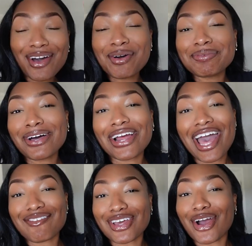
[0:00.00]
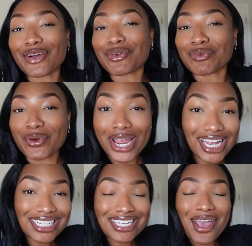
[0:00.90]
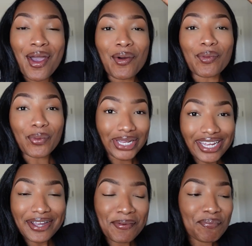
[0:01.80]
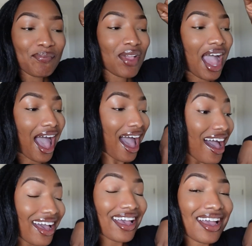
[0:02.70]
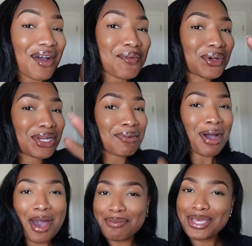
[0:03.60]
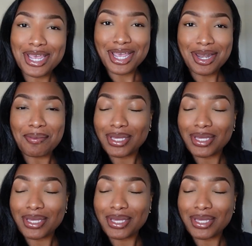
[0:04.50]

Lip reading: I hope y'all are having a great week. I wanted to pop in